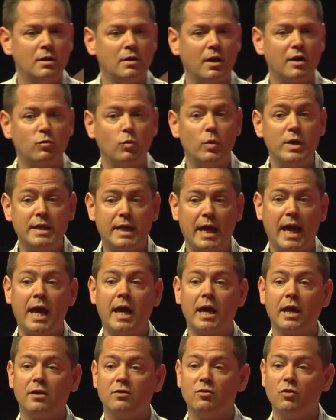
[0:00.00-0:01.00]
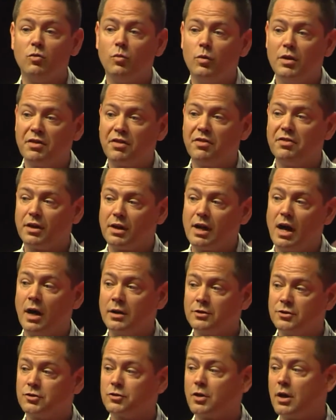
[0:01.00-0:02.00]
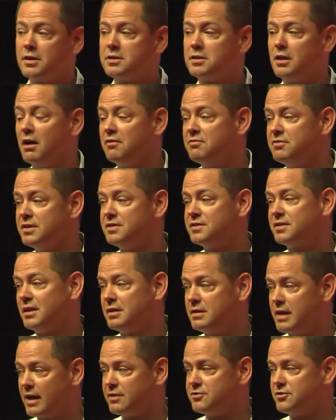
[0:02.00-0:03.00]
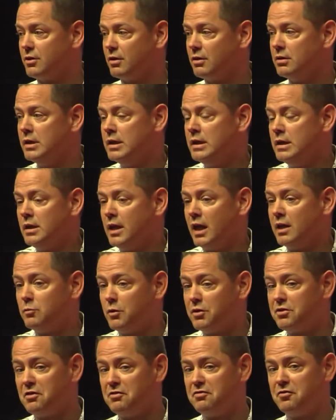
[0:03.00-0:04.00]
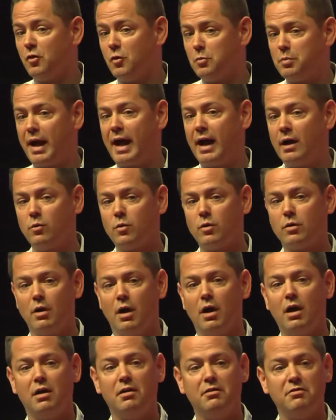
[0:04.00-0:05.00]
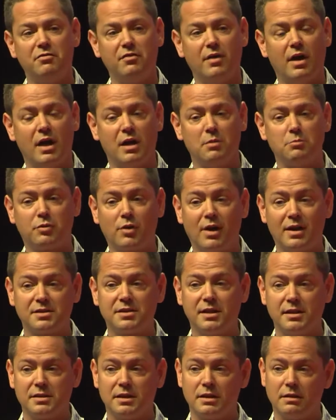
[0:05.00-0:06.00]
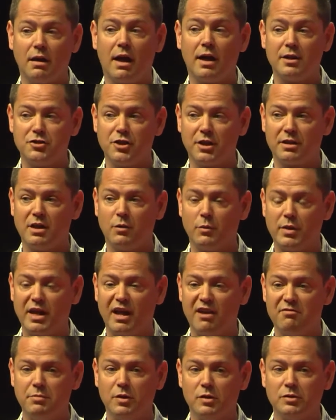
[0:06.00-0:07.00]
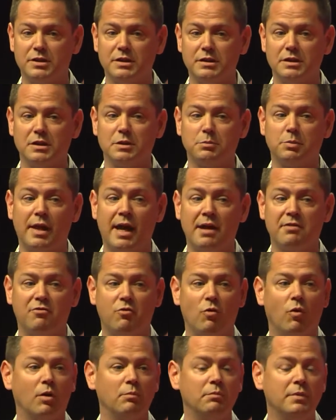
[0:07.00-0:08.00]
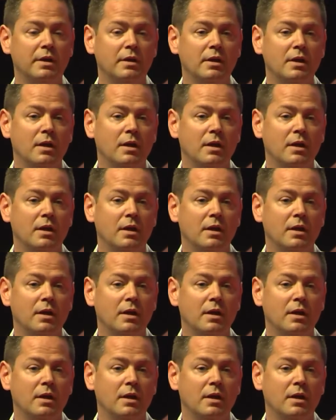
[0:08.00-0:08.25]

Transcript: Right? We can, with the constructs of this connector and with the full power of process and logic that we have built into the platform,